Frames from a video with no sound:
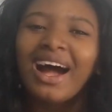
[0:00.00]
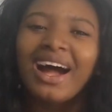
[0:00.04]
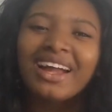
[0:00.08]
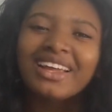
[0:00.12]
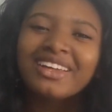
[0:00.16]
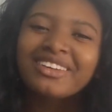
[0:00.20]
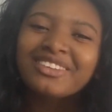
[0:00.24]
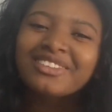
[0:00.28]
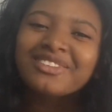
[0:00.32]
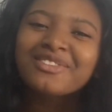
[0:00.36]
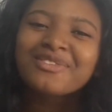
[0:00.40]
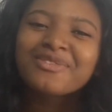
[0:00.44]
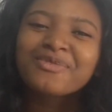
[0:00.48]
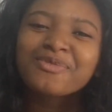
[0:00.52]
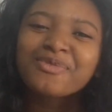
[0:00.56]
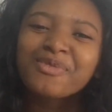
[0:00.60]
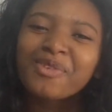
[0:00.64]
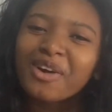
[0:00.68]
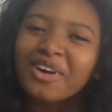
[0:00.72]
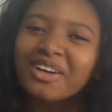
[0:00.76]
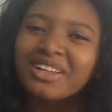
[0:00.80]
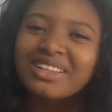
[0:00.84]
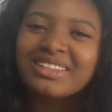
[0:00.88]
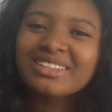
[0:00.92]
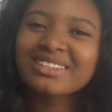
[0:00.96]
I used to
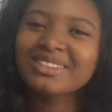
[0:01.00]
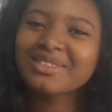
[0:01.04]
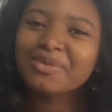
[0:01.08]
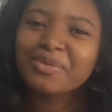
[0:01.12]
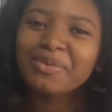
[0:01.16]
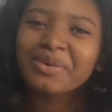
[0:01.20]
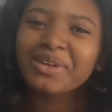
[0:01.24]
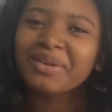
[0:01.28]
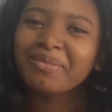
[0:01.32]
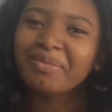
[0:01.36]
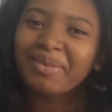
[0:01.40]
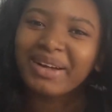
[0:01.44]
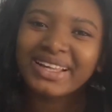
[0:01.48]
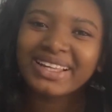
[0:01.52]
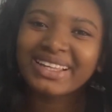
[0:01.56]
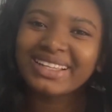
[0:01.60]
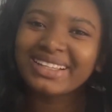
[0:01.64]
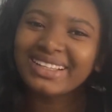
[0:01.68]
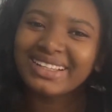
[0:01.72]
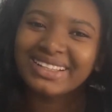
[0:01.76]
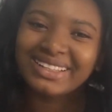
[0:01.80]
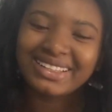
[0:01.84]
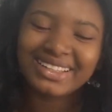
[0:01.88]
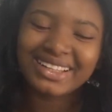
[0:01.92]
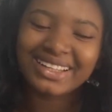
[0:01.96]
rock this wig back
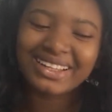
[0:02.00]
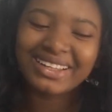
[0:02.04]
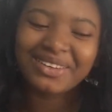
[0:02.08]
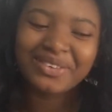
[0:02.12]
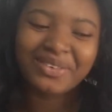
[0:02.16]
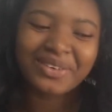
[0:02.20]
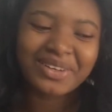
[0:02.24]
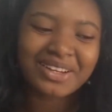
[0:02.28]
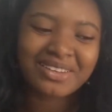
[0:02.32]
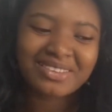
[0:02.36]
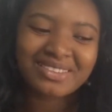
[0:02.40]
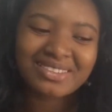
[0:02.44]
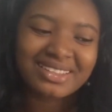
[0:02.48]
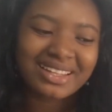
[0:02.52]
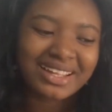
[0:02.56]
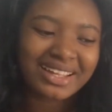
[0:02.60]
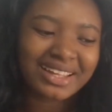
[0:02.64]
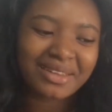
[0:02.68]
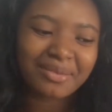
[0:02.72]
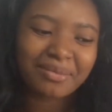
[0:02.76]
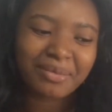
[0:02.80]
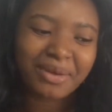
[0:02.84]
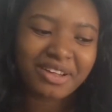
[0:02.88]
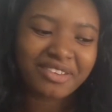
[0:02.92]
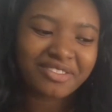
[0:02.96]
in the day when I was
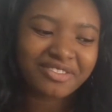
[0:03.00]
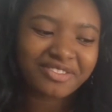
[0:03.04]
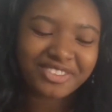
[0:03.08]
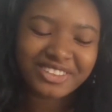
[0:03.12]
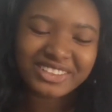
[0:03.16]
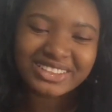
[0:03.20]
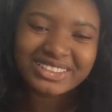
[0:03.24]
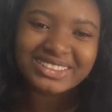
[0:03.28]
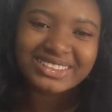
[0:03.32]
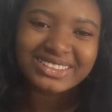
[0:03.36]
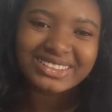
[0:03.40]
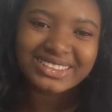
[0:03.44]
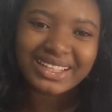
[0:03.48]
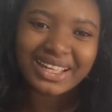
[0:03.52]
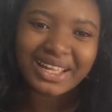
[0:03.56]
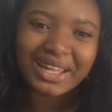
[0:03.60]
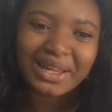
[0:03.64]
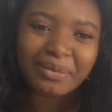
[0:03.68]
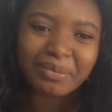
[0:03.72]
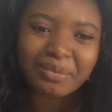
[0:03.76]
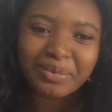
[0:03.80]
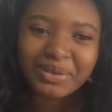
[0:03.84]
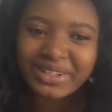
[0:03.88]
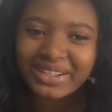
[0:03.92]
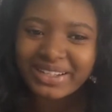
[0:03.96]
like in my first
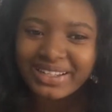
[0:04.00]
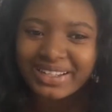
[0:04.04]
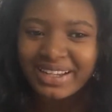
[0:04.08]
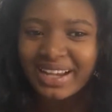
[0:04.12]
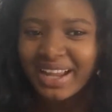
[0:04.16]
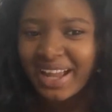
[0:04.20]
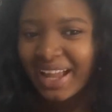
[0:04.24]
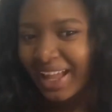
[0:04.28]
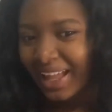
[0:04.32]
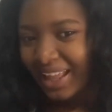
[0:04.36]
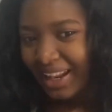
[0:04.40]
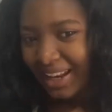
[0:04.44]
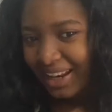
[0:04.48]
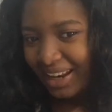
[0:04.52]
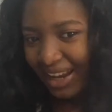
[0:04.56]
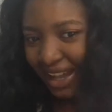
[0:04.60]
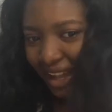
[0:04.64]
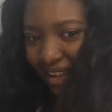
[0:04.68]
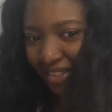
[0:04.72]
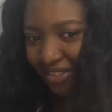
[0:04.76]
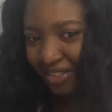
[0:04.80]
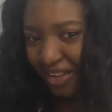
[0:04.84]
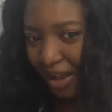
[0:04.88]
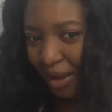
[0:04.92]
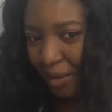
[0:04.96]
year, but
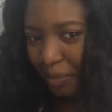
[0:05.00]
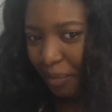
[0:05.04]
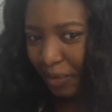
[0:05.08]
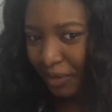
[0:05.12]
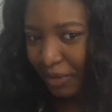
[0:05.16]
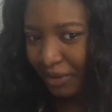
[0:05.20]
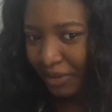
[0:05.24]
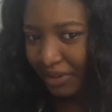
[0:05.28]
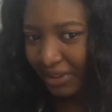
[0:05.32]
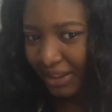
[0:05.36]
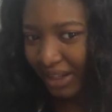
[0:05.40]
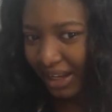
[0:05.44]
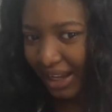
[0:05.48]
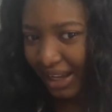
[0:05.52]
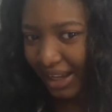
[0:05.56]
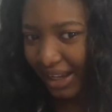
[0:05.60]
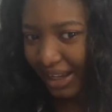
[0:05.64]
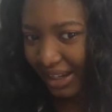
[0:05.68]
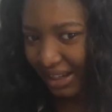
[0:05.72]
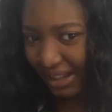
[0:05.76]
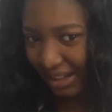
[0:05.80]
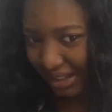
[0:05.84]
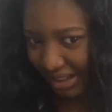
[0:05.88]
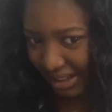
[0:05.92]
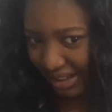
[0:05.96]
life happened
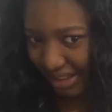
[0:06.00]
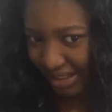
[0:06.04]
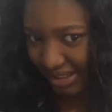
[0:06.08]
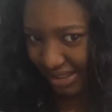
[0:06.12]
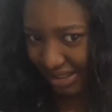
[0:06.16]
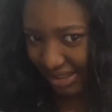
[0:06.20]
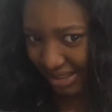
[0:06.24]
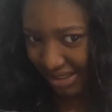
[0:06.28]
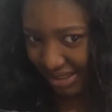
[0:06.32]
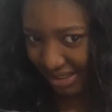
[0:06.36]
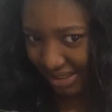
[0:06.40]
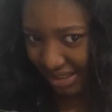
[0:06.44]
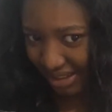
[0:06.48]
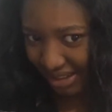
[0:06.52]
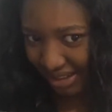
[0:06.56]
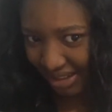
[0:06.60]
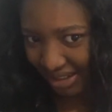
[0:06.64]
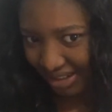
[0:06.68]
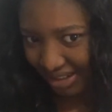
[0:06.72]
and it's